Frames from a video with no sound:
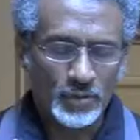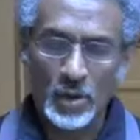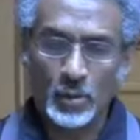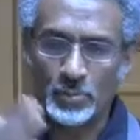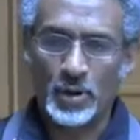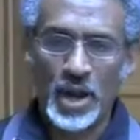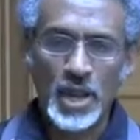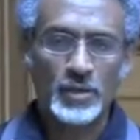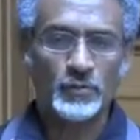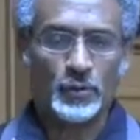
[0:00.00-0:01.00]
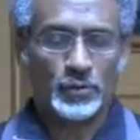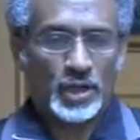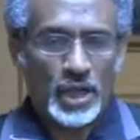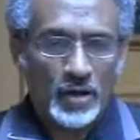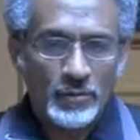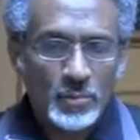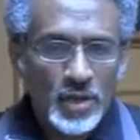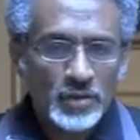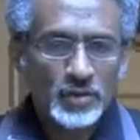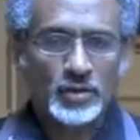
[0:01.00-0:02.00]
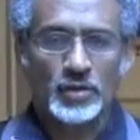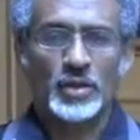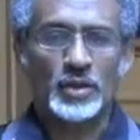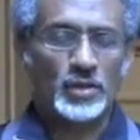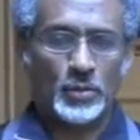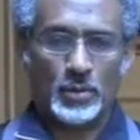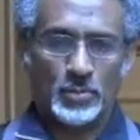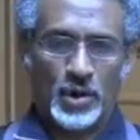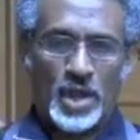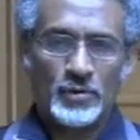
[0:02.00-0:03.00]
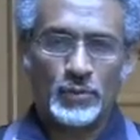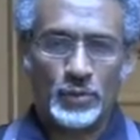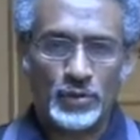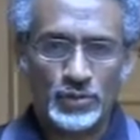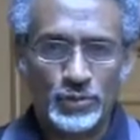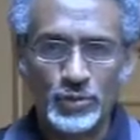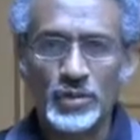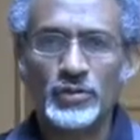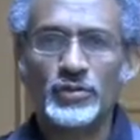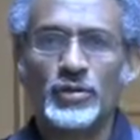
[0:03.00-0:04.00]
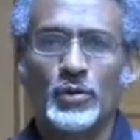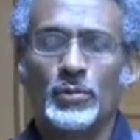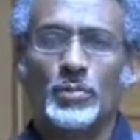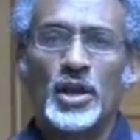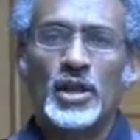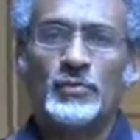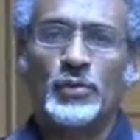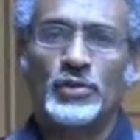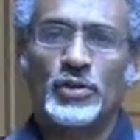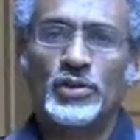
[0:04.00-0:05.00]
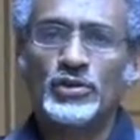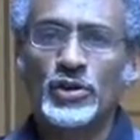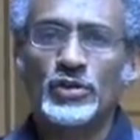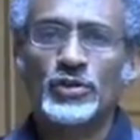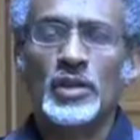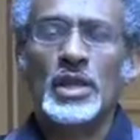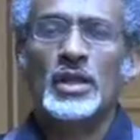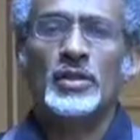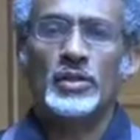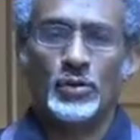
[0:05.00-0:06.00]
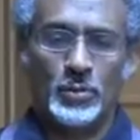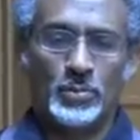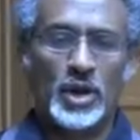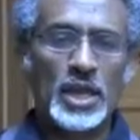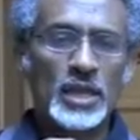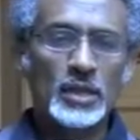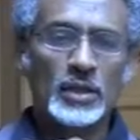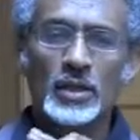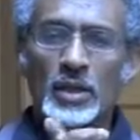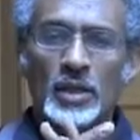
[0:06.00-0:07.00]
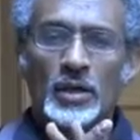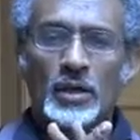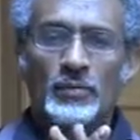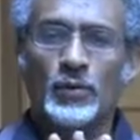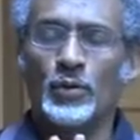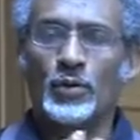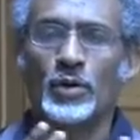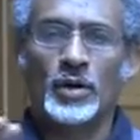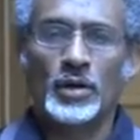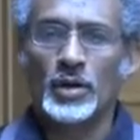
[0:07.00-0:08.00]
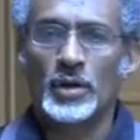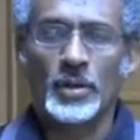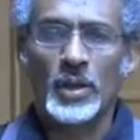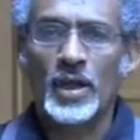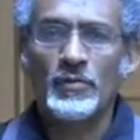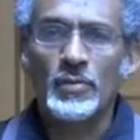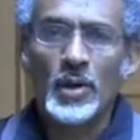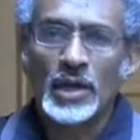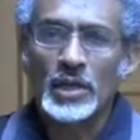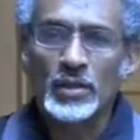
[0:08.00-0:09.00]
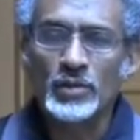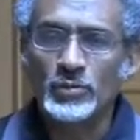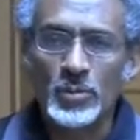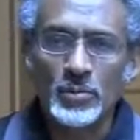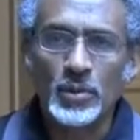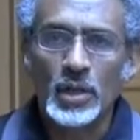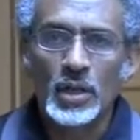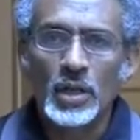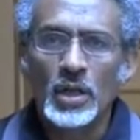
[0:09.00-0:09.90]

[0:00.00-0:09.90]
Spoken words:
They were praying for the government, they were praying for the students, they were praying for the teachers, they were praying for everybody, these people.